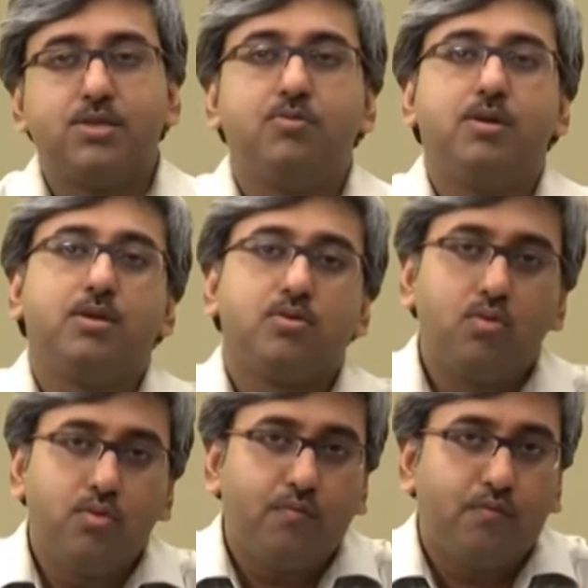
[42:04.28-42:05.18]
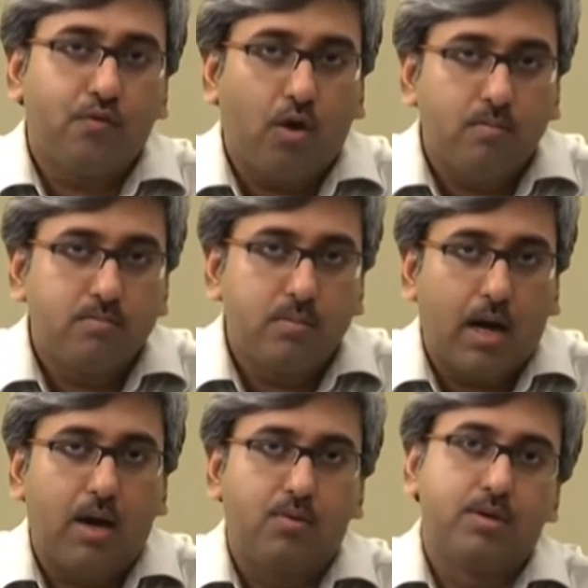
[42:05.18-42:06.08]
you will know from
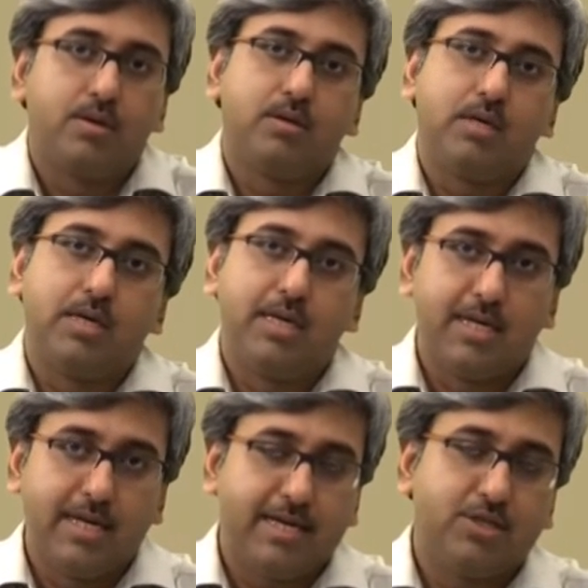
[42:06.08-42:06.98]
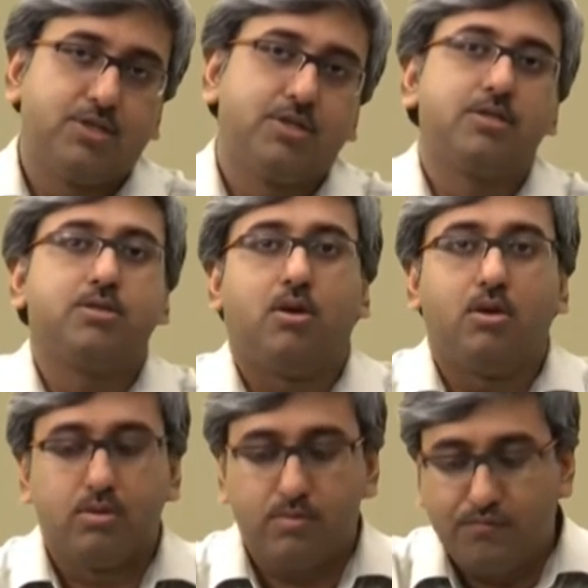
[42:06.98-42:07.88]
our earlier lectures
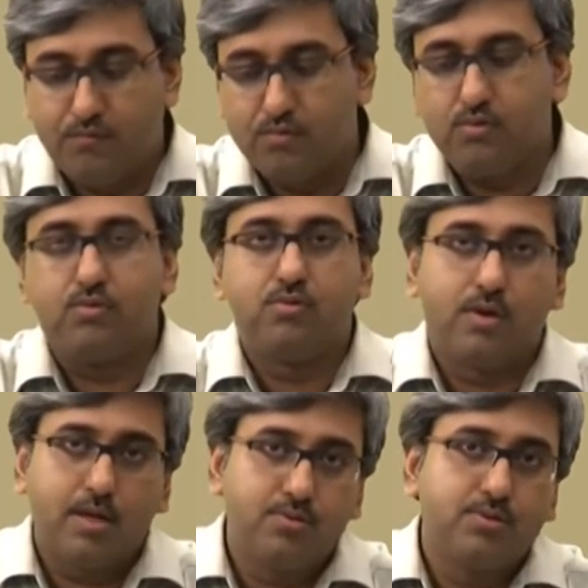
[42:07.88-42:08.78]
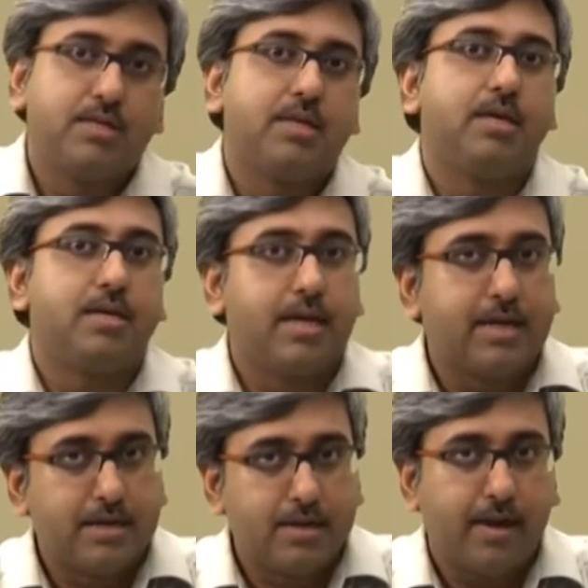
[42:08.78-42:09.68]
on Foucault, Althusser
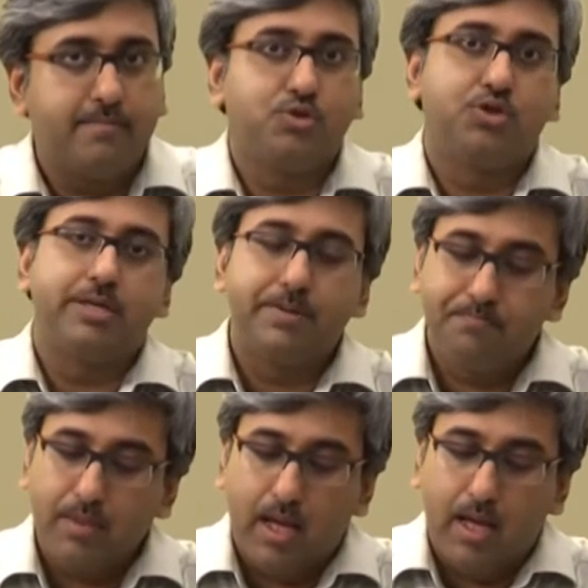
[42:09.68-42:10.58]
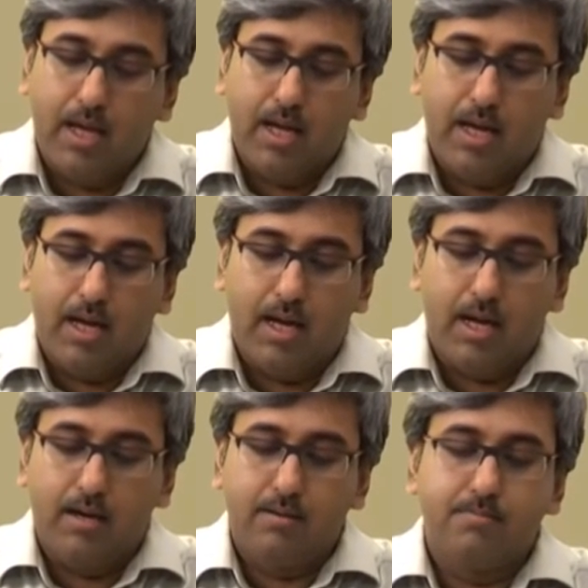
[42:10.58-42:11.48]
and Gramsci,
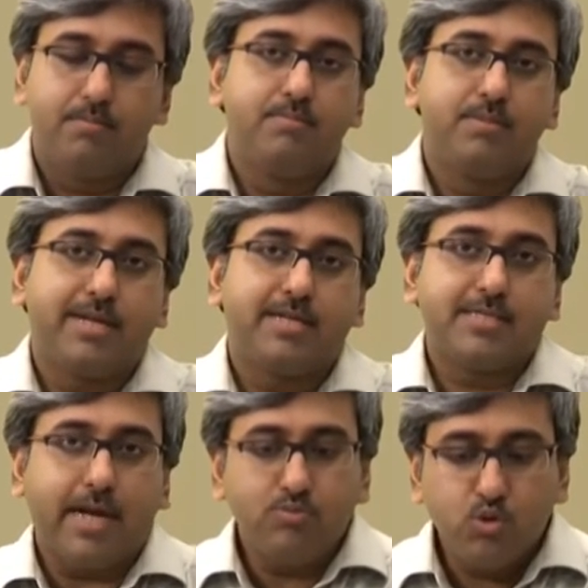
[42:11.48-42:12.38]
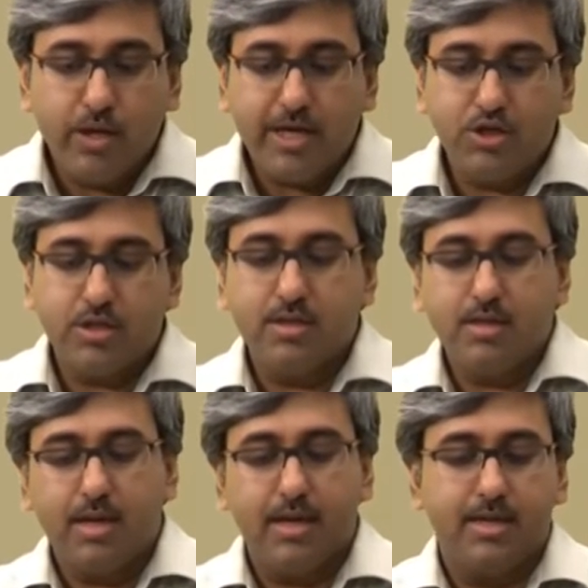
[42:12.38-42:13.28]
that
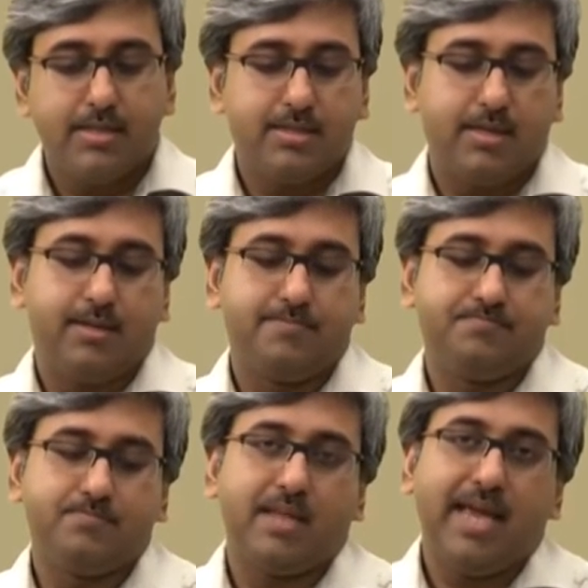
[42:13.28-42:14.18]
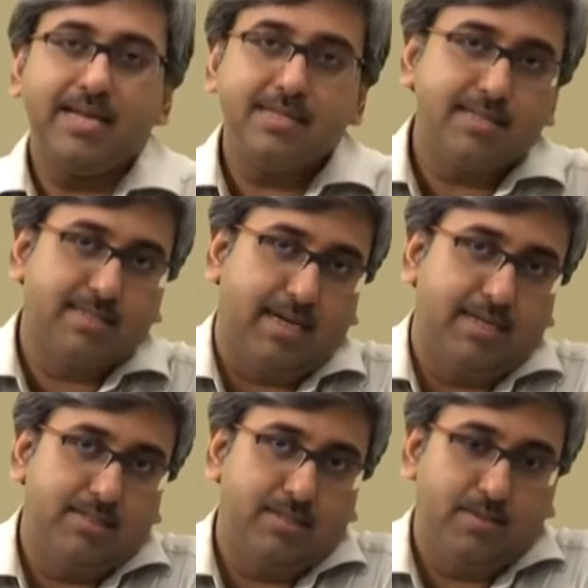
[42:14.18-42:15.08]
subjugation is
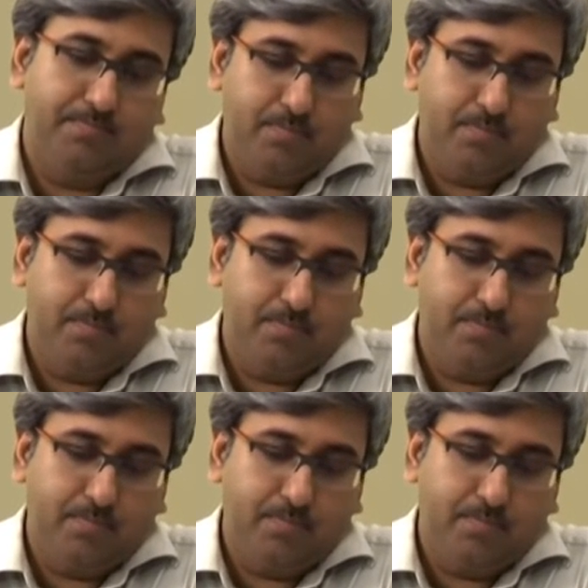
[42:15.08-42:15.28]
exercised